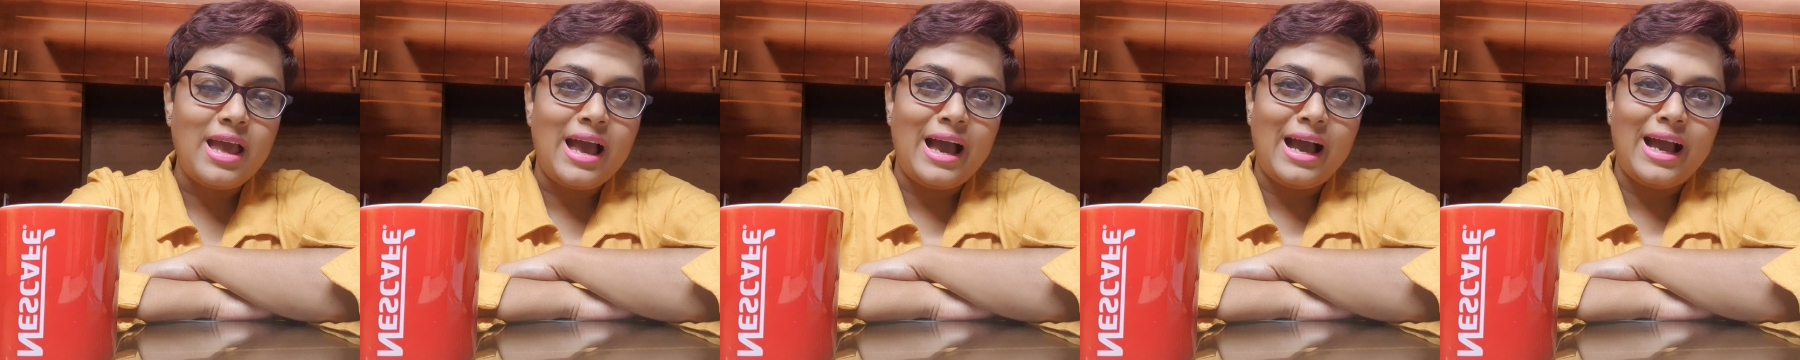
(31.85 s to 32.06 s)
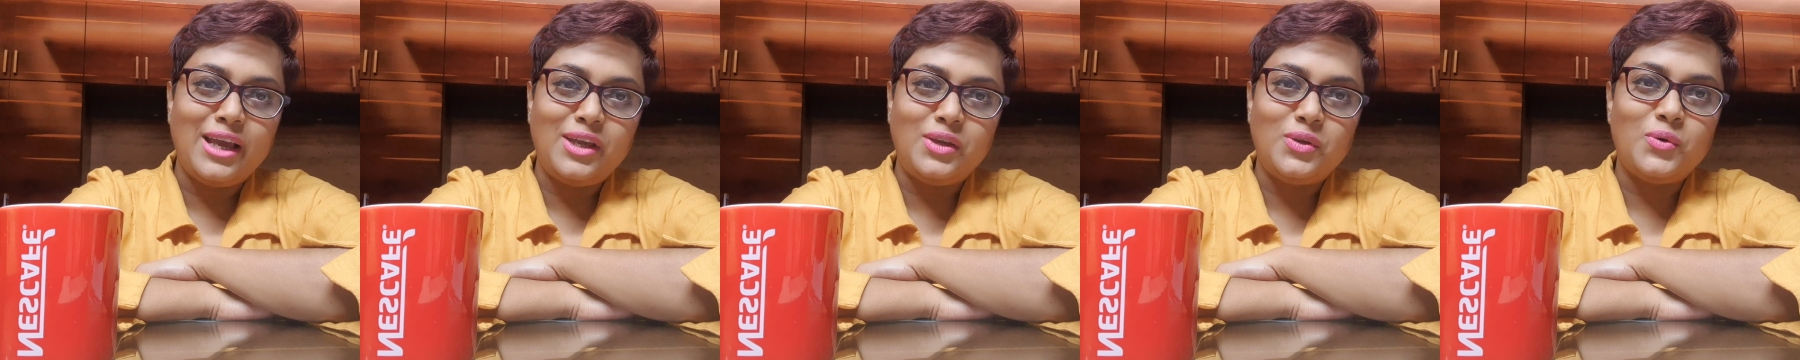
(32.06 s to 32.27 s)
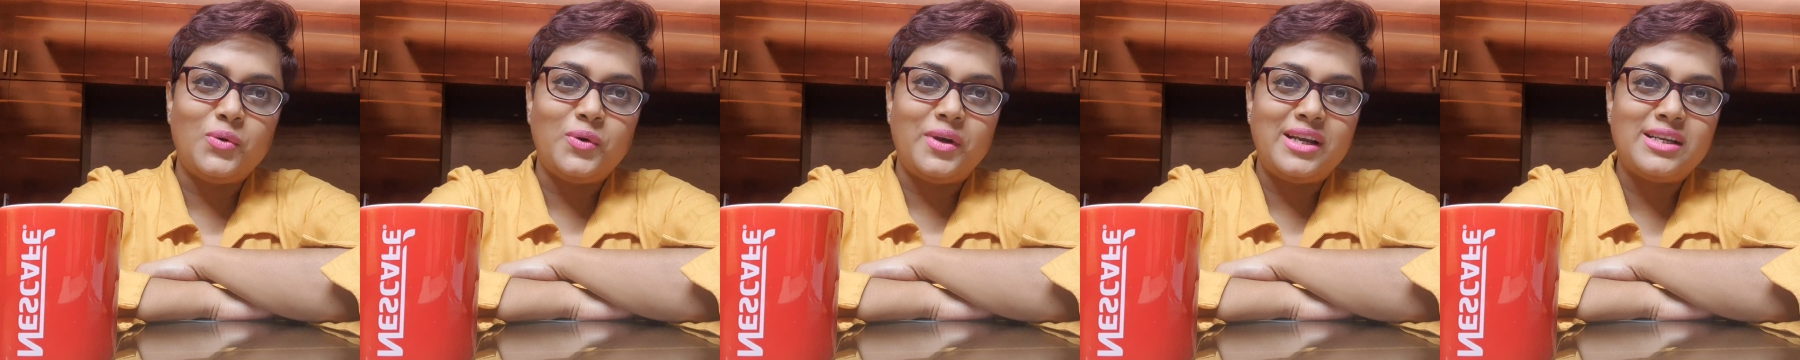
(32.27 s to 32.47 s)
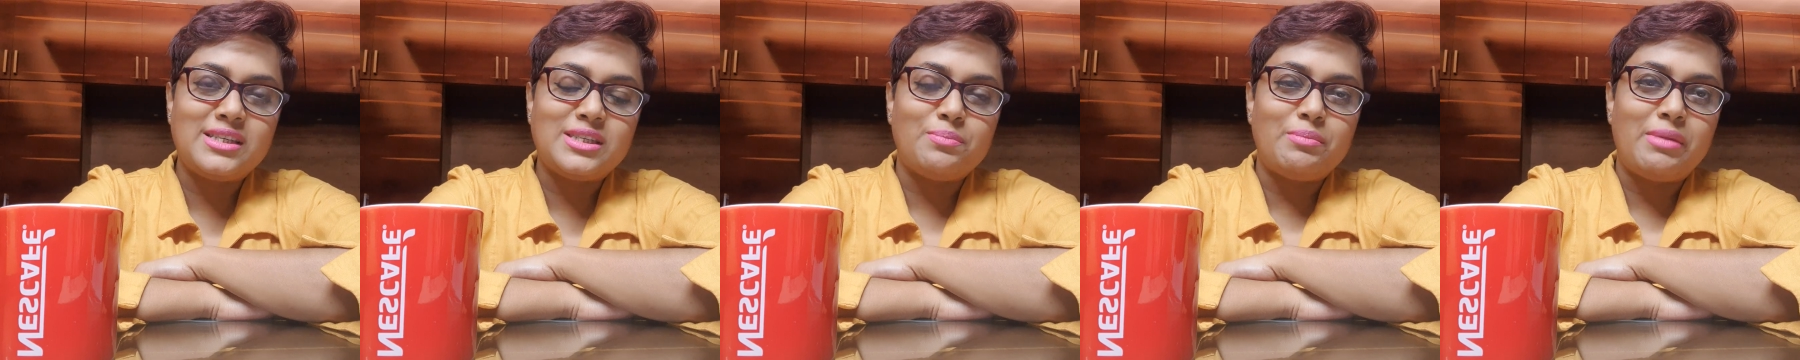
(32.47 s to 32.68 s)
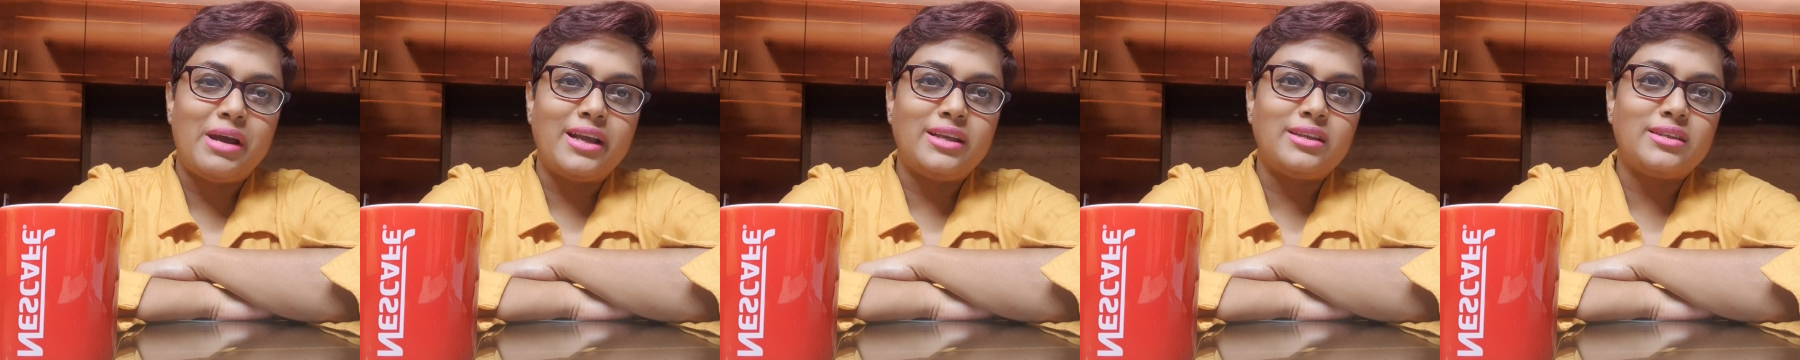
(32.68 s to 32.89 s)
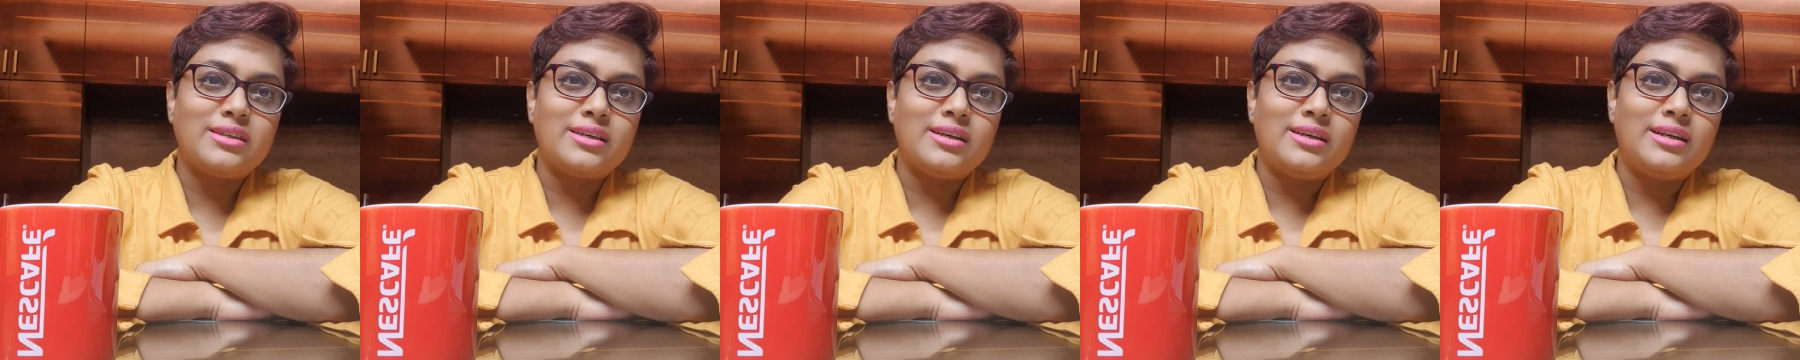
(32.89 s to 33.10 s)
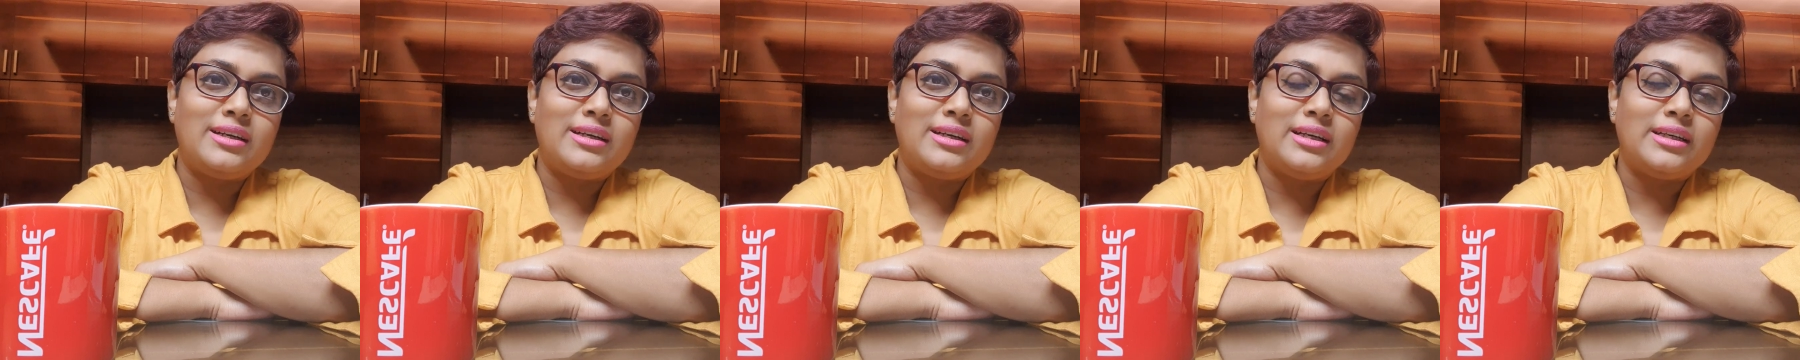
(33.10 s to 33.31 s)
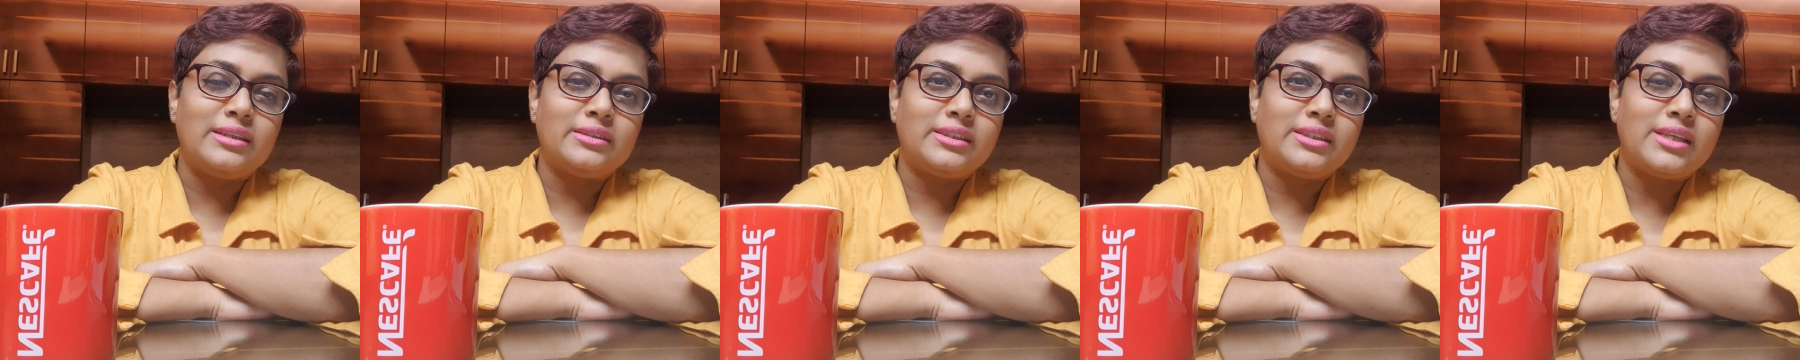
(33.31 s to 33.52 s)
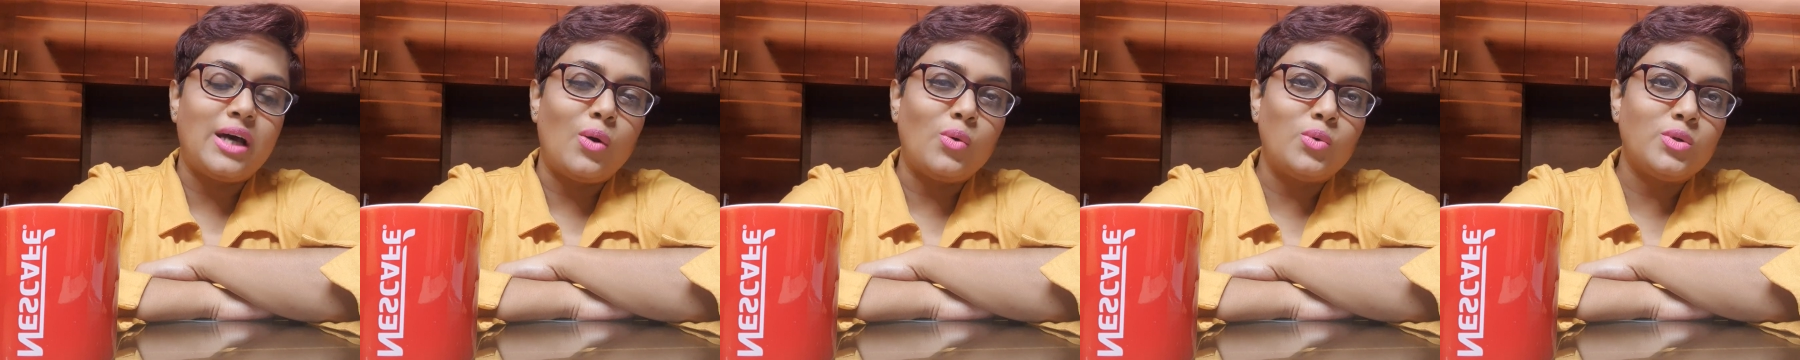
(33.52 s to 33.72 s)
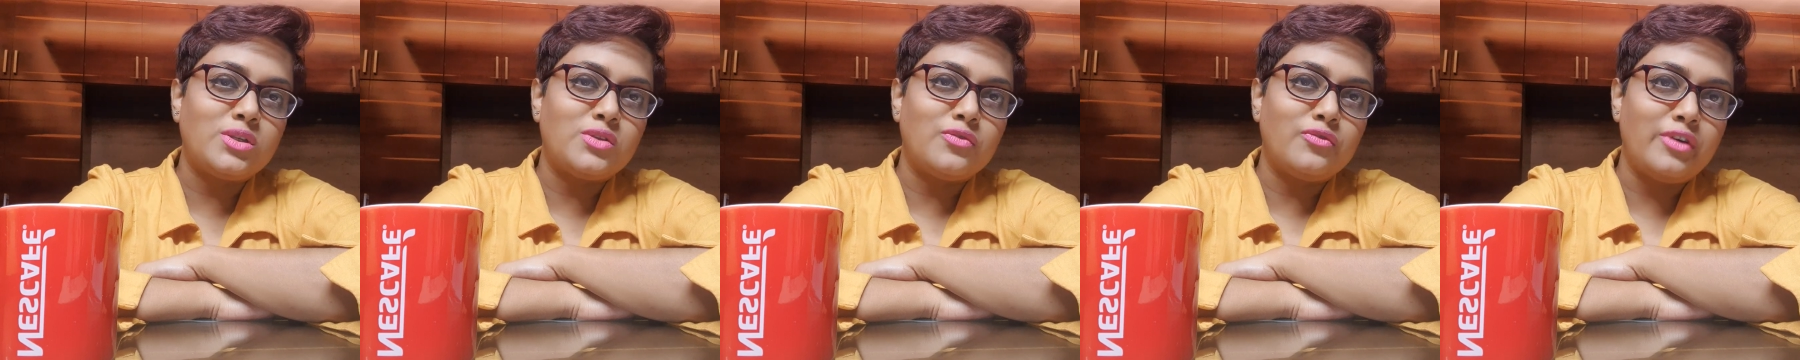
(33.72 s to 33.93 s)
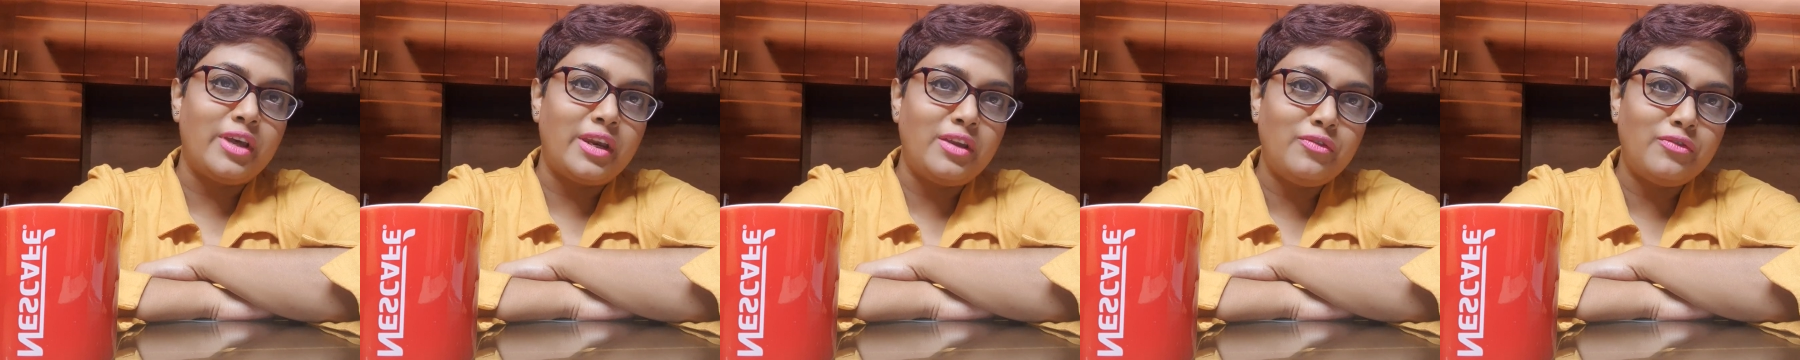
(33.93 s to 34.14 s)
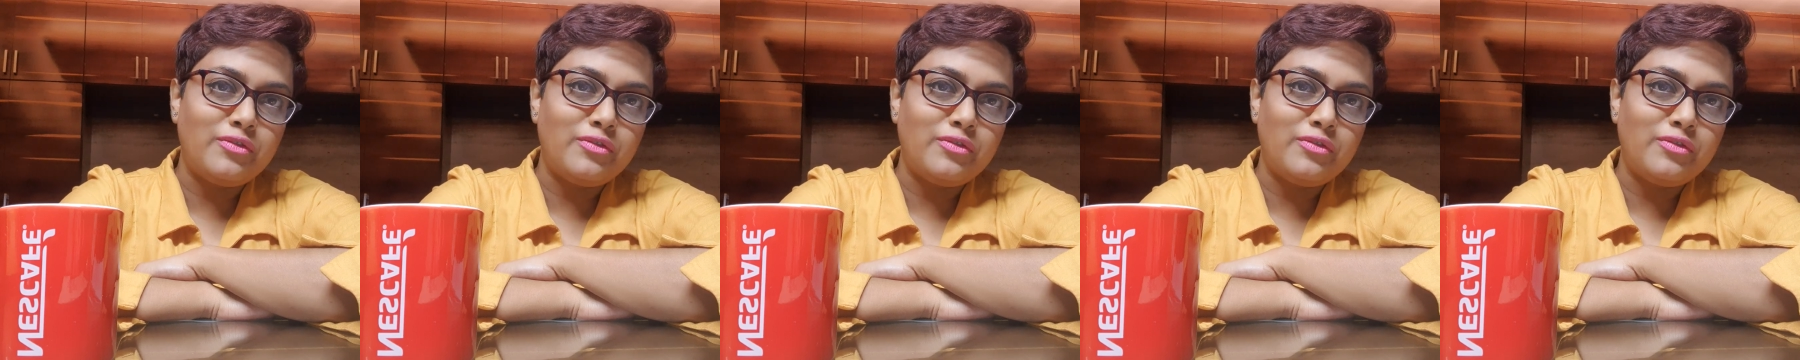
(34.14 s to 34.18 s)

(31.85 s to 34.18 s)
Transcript: I know it might sounds very